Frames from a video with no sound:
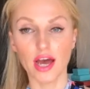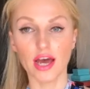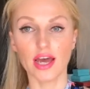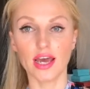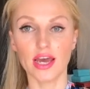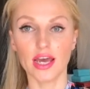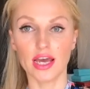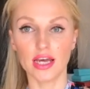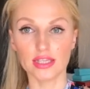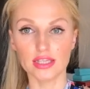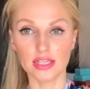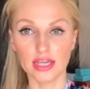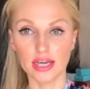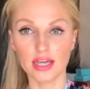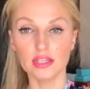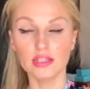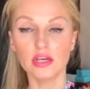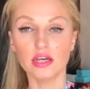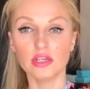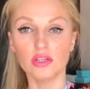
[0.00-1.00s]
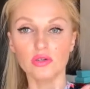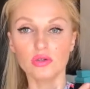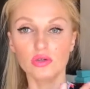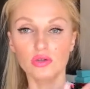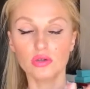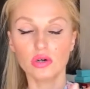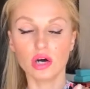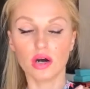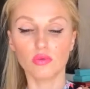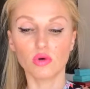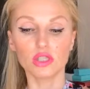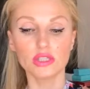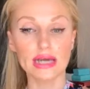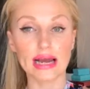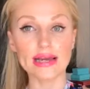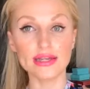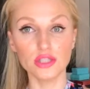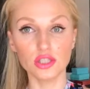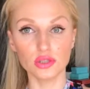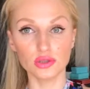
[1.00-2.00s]
and then you what
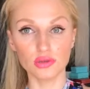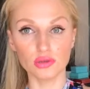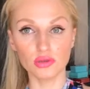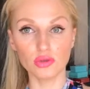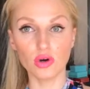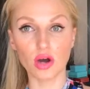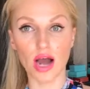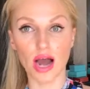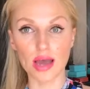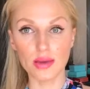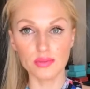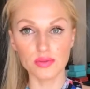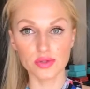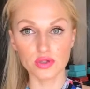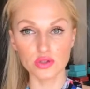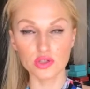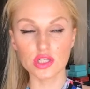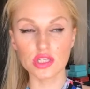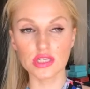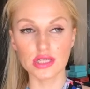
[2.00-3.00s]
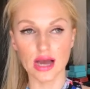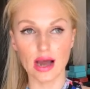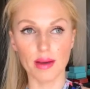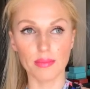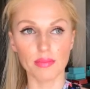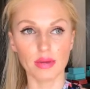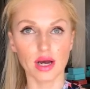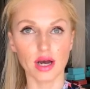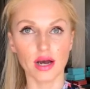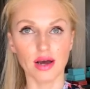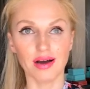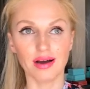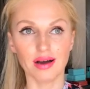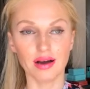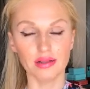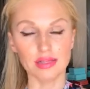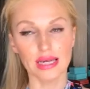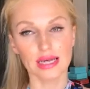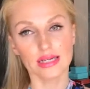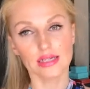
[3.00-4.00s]
i do i put some
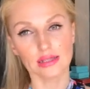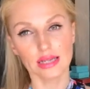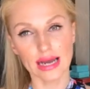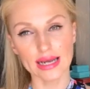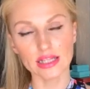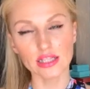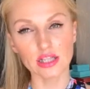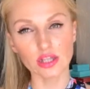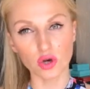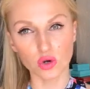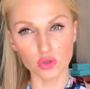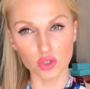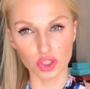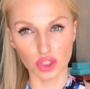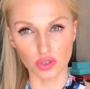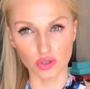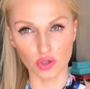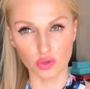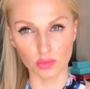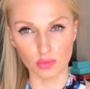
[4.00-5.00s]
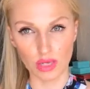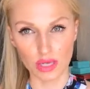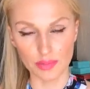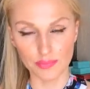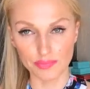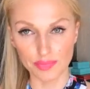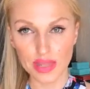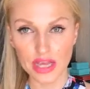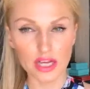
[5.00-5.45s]
uh, like light lotion on me